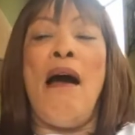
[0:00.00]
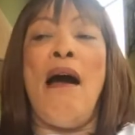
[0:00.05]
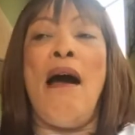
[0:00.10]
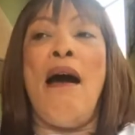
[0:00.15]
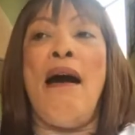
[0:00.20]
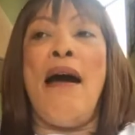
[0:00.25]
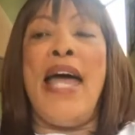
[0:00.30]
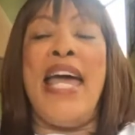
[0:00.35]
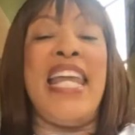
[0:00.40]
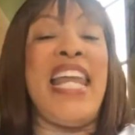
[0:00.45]

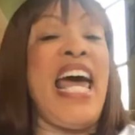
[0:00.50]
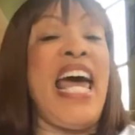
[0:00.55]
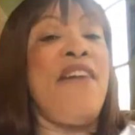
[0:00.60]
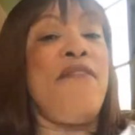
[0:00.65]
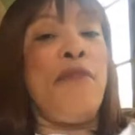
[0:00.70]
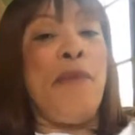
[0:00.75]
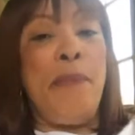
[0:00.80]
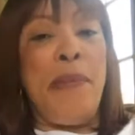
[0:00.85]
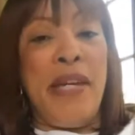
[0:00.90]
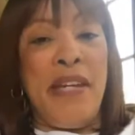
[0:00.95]
And I
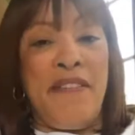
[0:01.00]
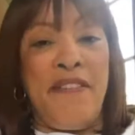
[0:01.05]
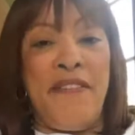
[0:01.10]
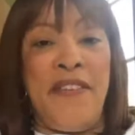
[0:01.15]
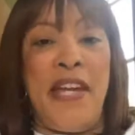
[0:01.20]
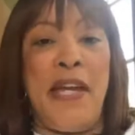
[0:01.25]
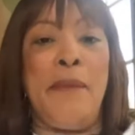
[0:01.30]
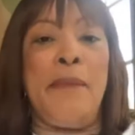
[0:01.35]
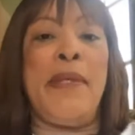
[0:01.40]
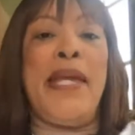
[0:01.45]
have a big
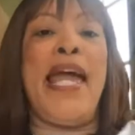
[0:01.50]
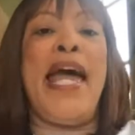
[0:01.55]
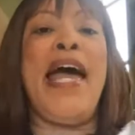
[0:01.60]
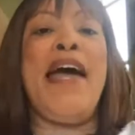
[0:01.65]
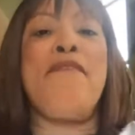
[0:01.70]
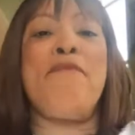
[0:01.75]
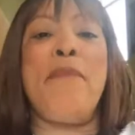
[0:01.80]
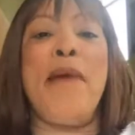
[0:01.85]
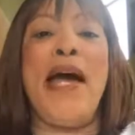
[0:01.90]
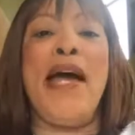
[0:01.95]
family. I
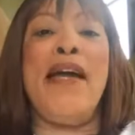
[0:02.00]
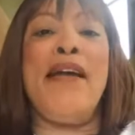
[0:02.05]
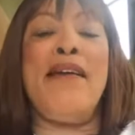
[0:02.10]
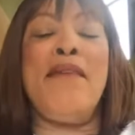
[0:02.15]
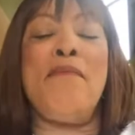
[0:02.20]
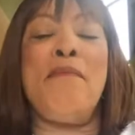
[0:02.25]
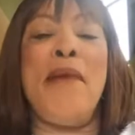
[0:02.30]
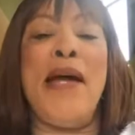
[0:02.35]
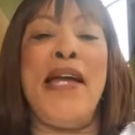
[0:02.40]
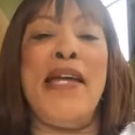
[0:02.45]
have
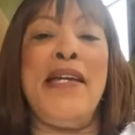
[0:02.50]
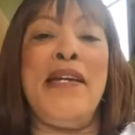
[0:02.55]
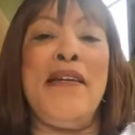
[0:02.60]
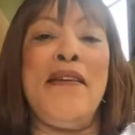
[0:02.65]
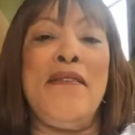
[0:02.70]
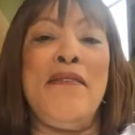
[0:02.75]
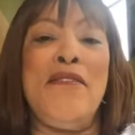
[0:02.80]
my